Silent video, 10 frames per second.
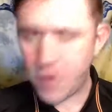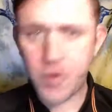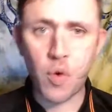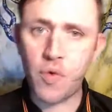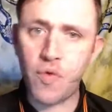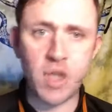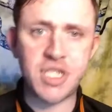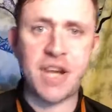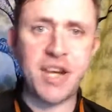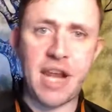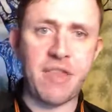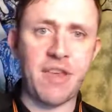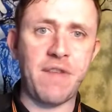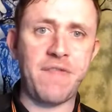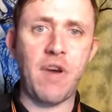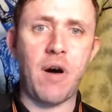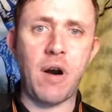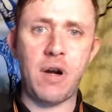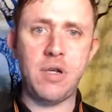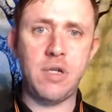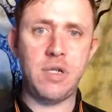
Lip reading: Don't rush into anything if you are.